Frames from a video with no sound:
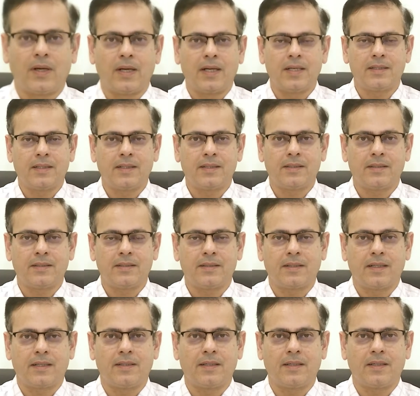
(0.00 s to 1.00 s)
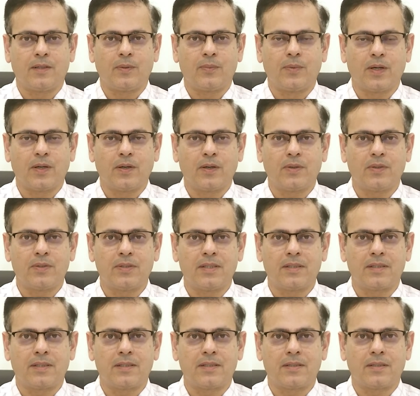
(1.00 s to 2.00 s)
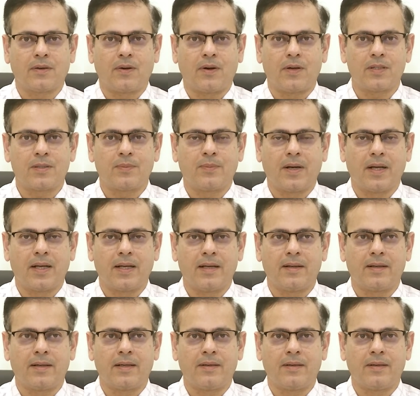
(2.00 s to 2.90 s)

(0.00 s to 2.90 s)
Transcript: as I just said that tuberculosis is caused by an